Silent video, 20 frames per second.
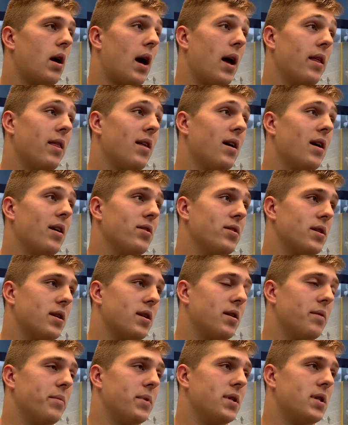I thought it was
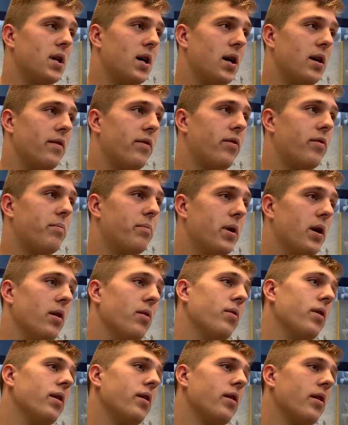going to be tough,
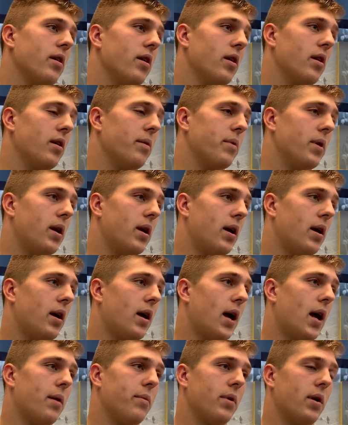but with Herb and
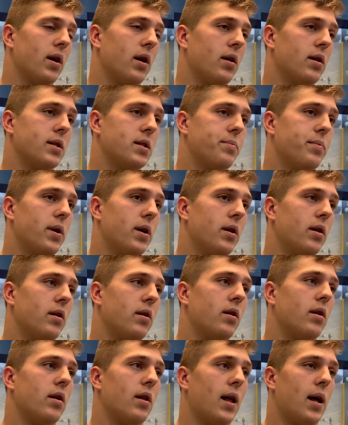Abigail, it's been
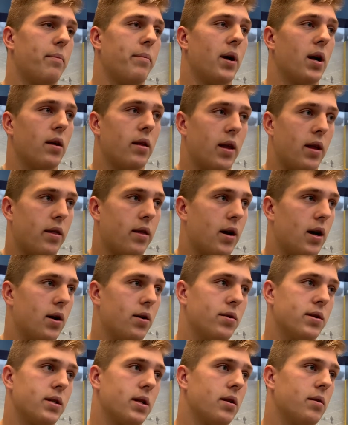a lot better than I thought
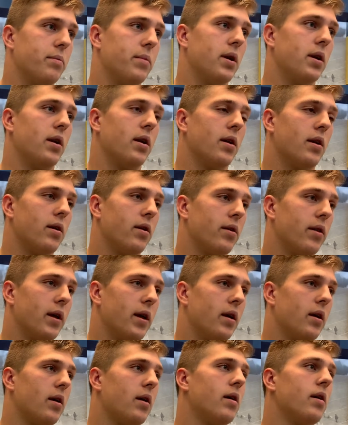it was going to be. You know,
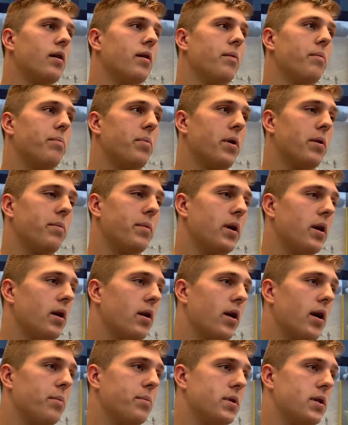they put me in a
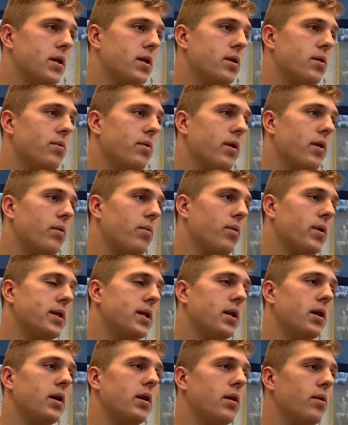great position with what
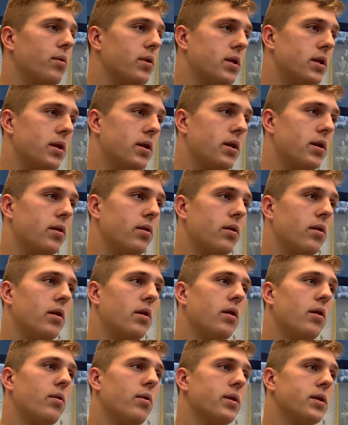to eat, what to do,
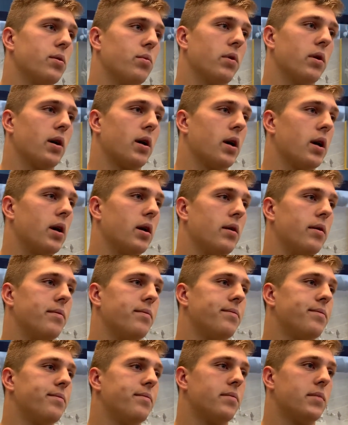what to work on.
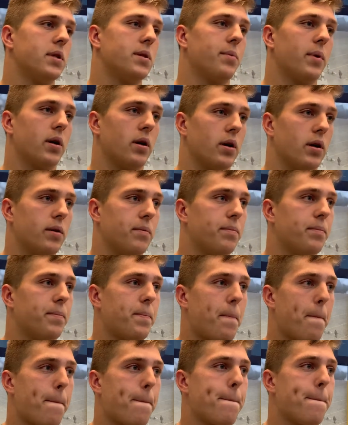It's been good.
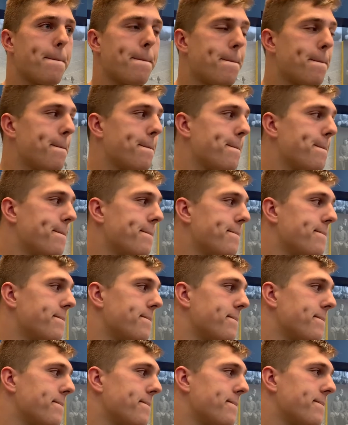How many calories do you
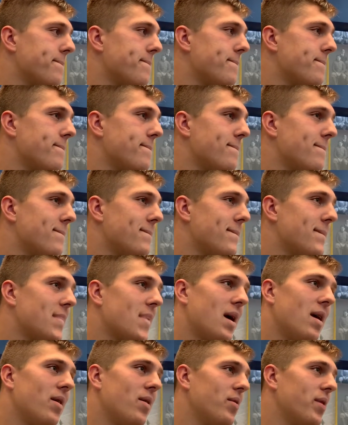have to eat a day?
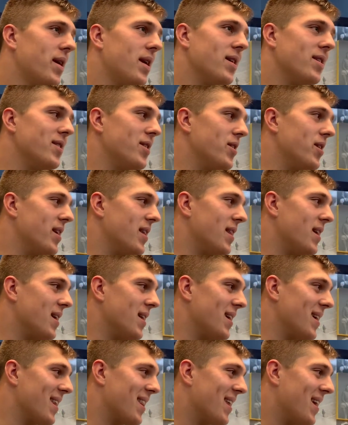We don't do
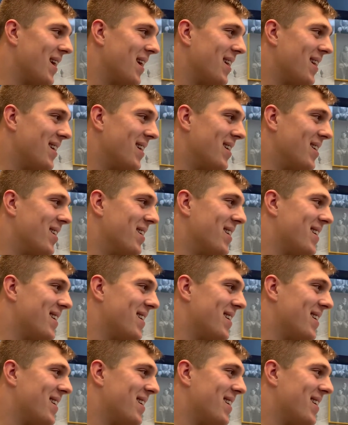anything like that, no.